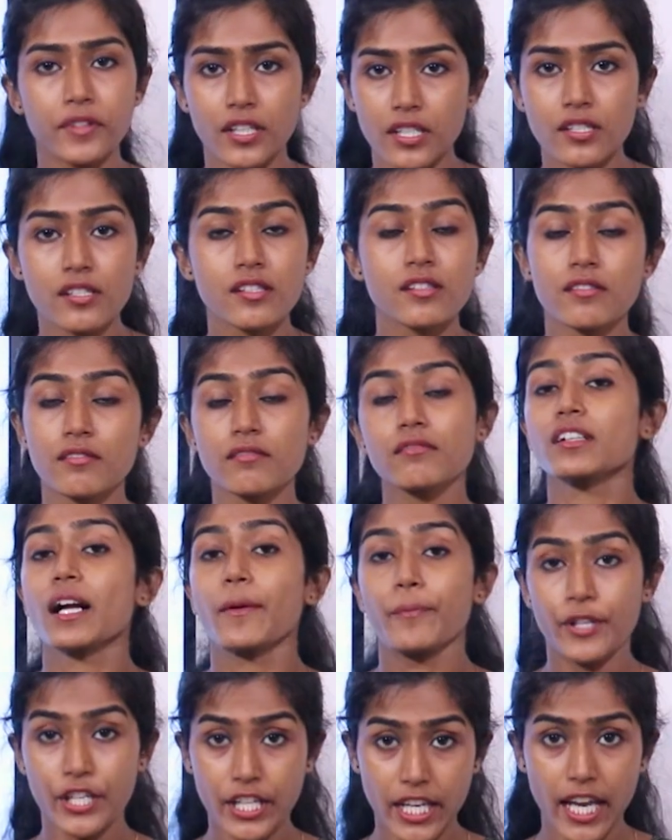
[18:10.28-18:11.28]
this
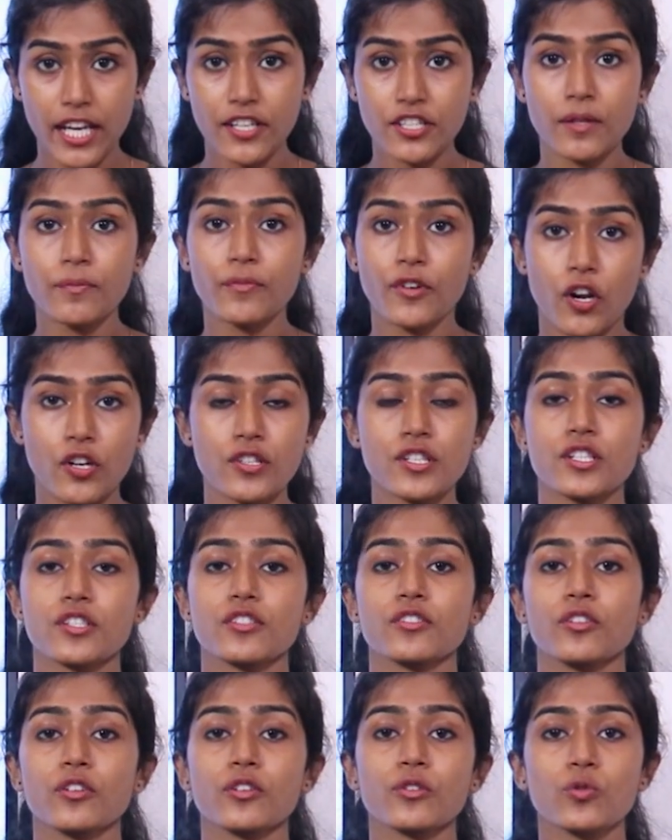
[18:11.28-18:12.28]
communication
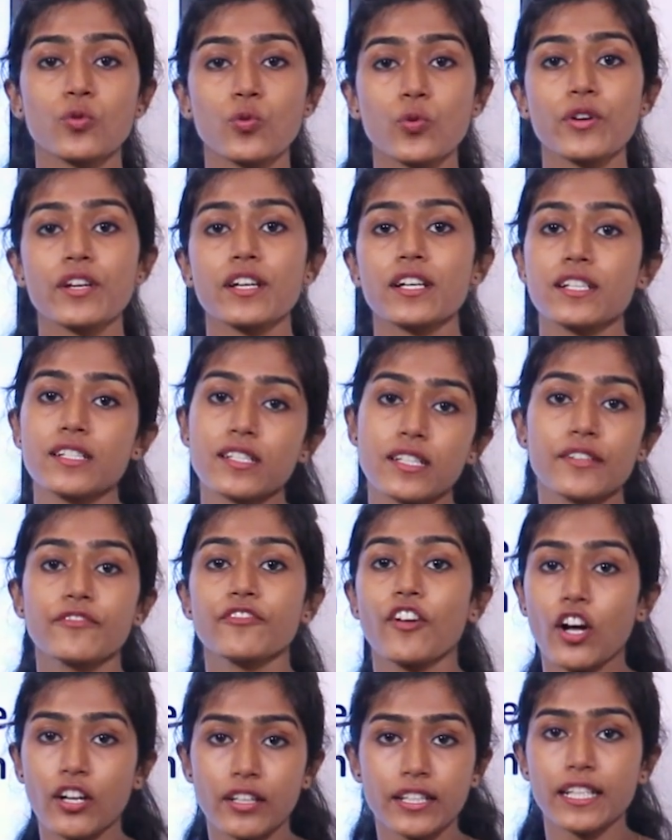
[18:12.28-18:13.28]
process, or who is
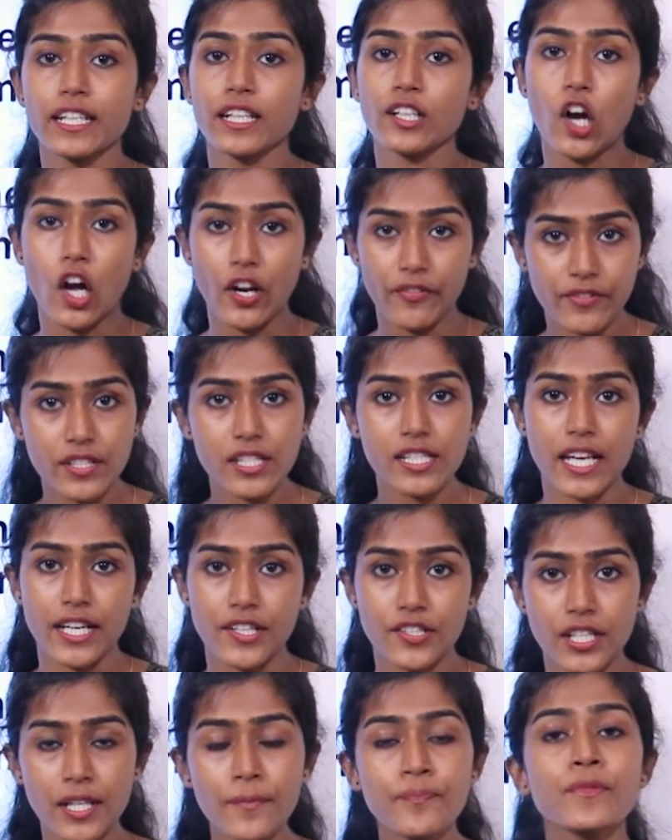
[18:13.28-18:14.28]
involved in a
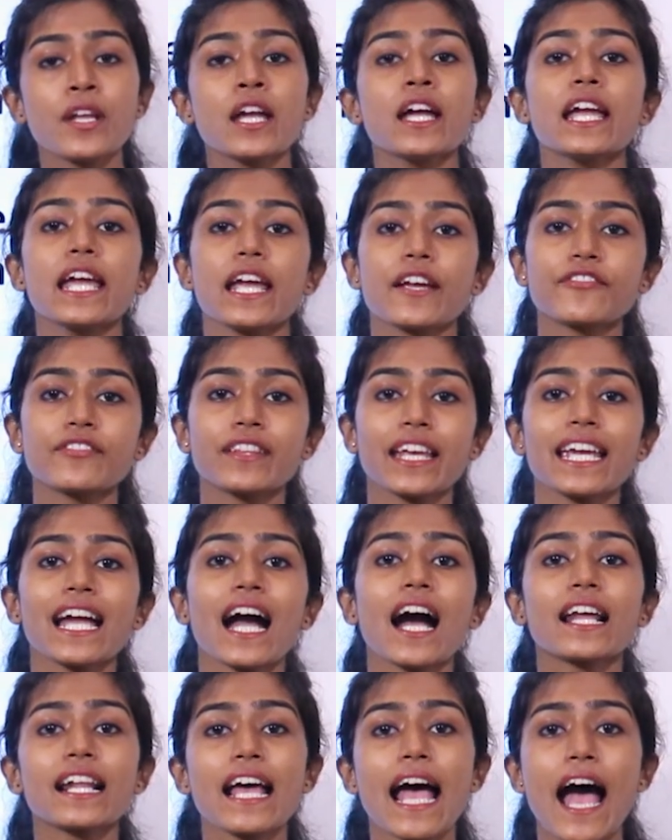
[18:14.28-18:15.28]
conversation, if they
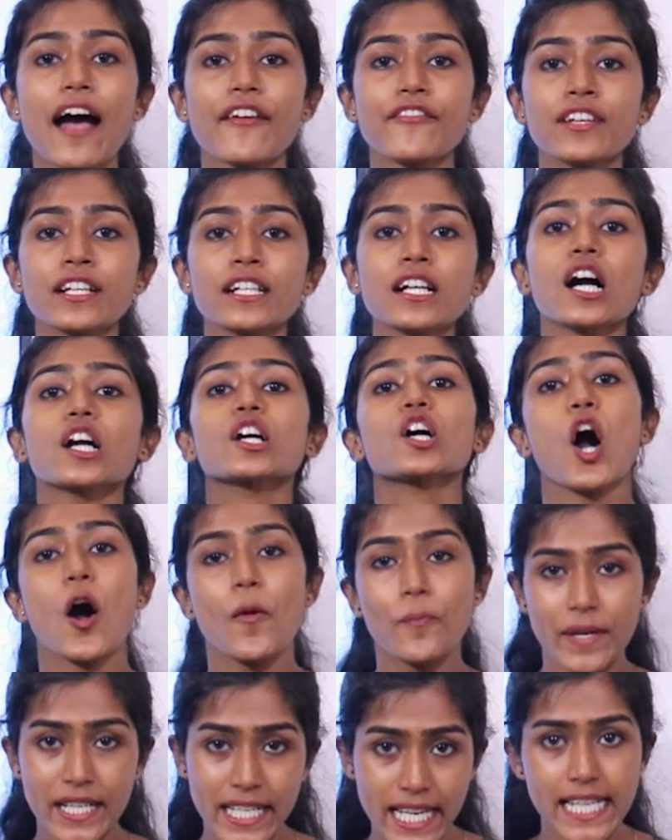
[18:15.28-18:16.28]
are having a
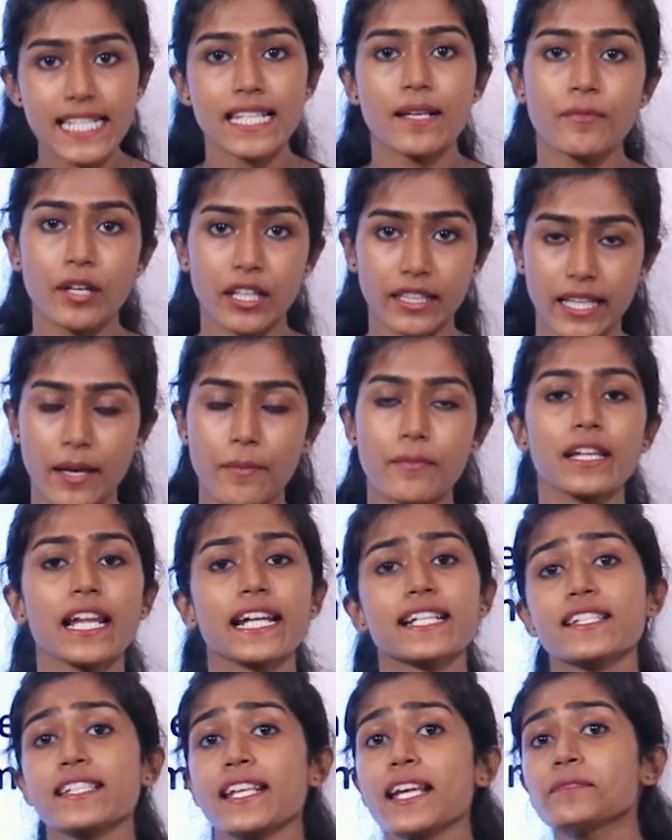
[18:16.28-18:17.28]
commonness among them,
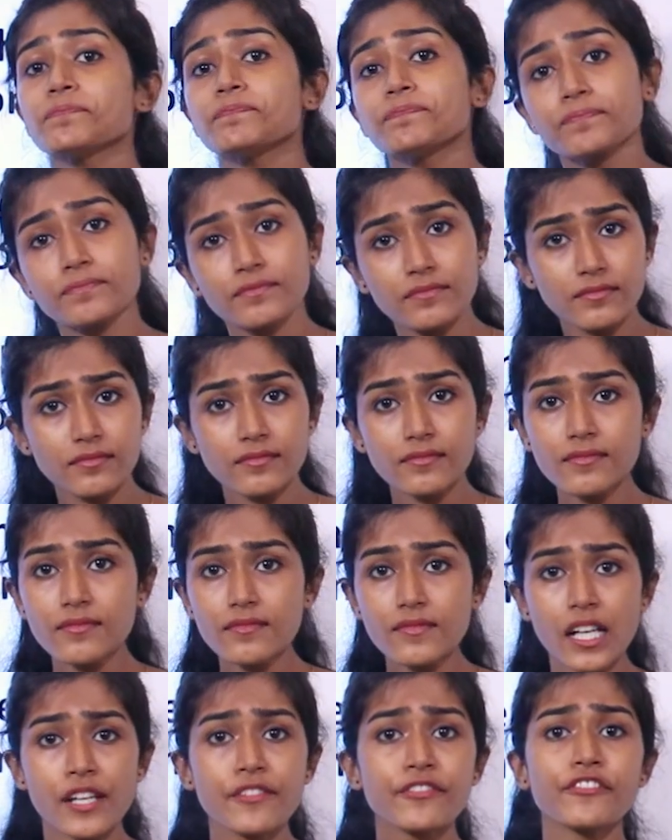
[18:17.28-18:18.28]
let's say
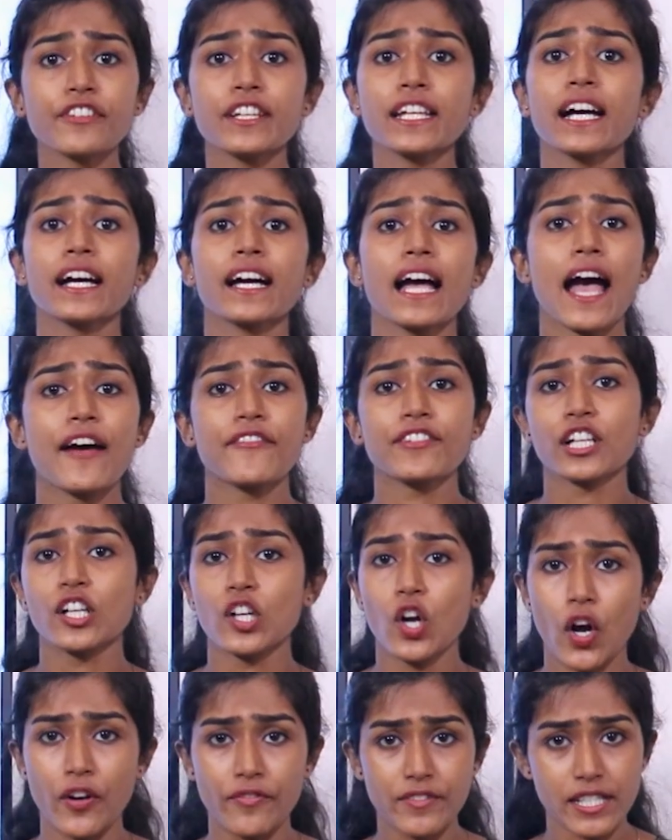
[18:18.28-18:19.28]
if we are having a
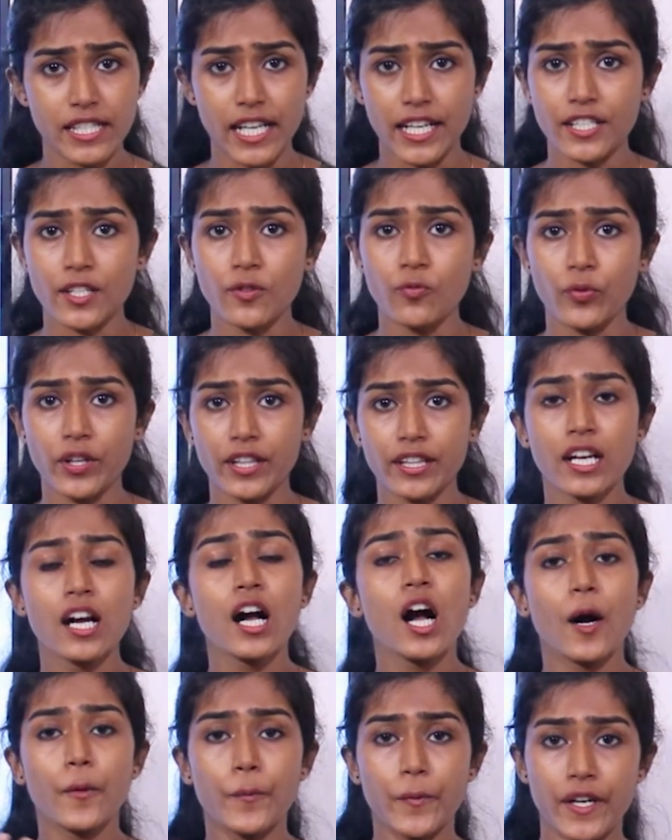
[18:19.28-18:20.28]
conversation with
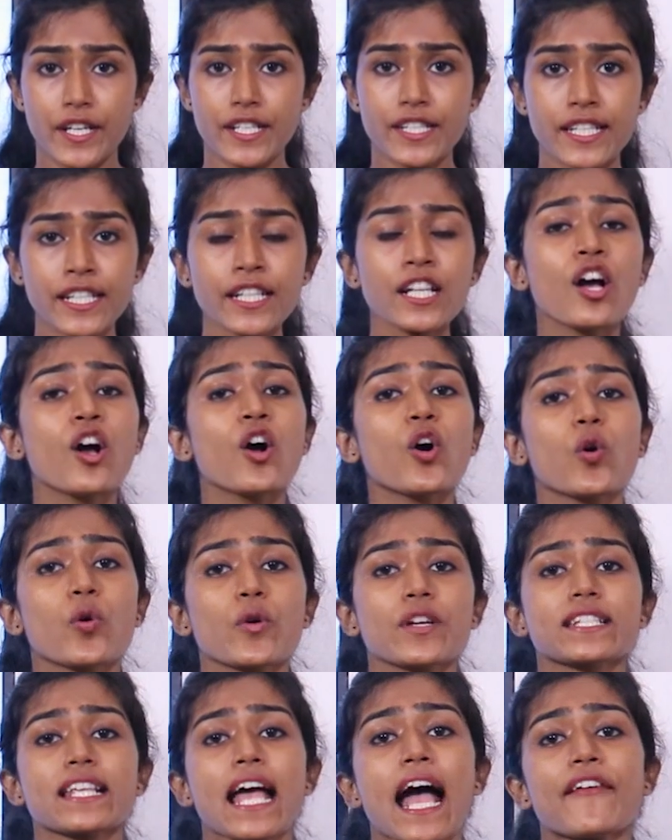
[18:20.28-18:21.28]
a person
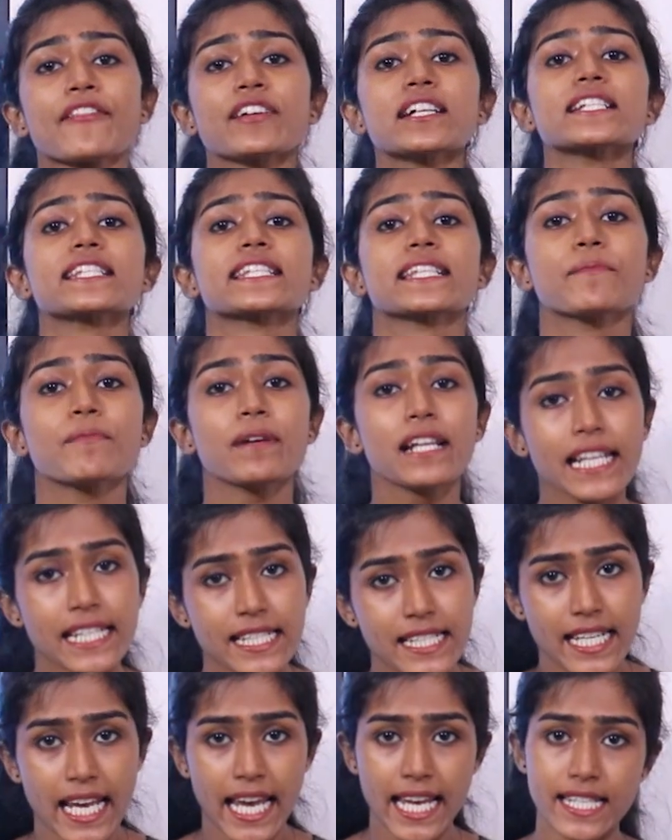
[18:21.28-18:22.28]
who is having a similar
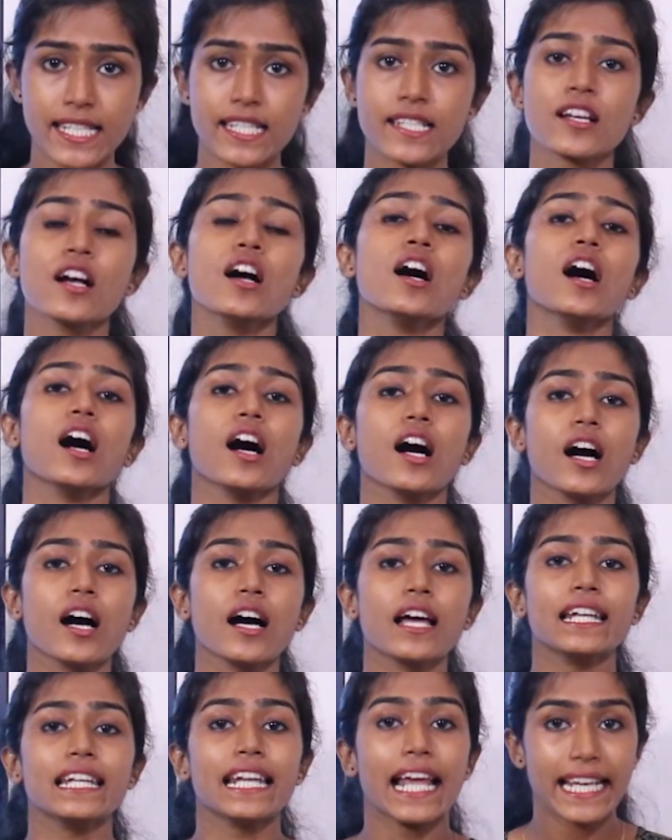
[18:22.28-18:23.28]
taste
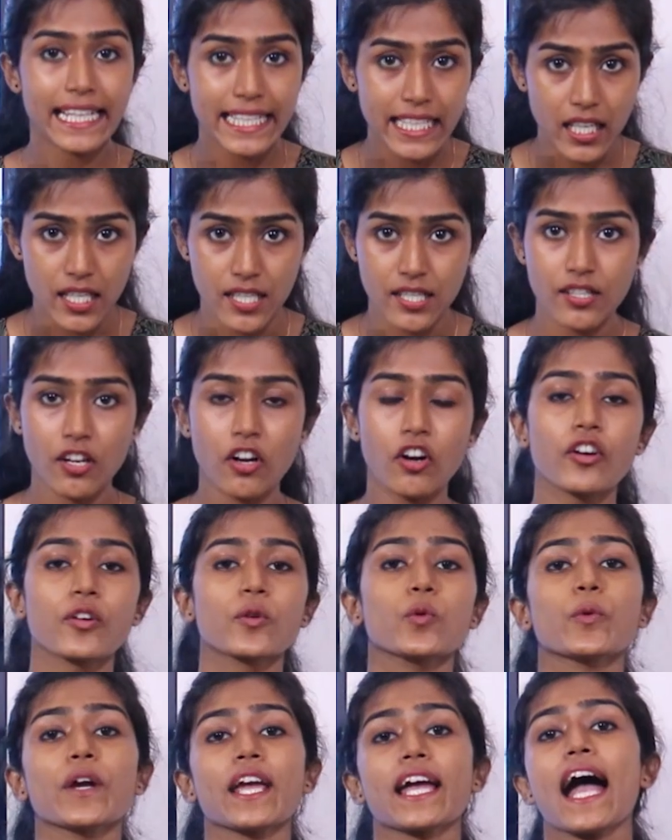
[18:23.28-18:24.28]
like us,
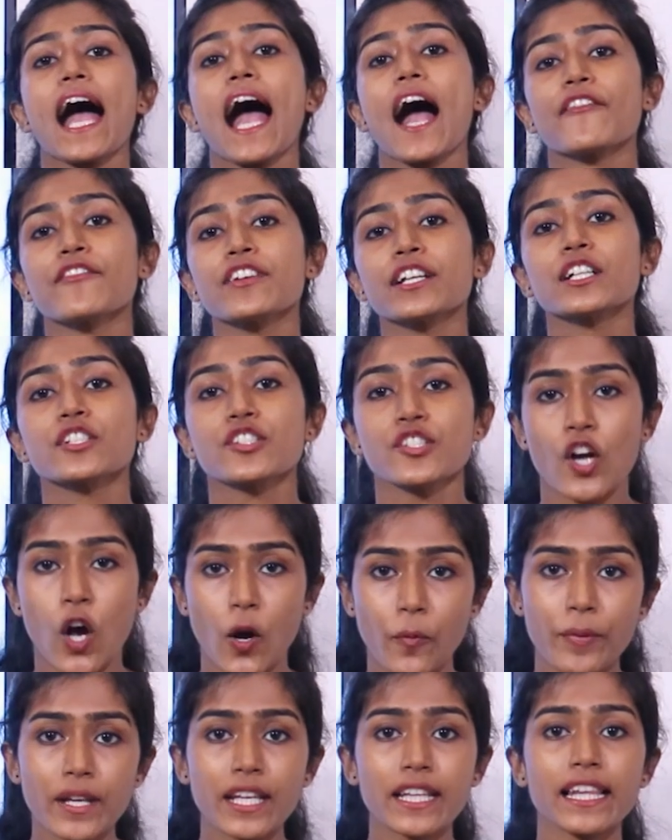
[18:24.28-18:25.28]
or we are having a
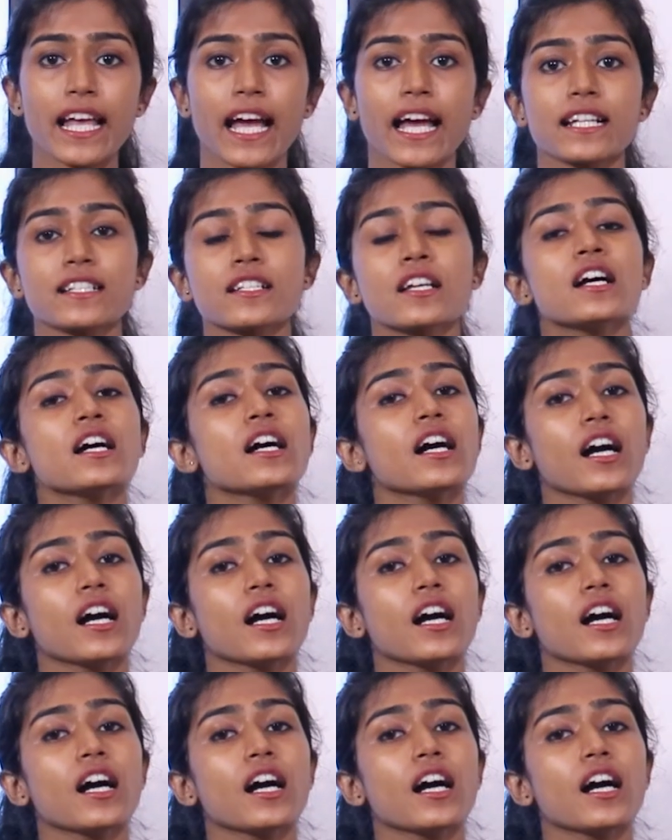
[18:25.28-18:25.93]
topic that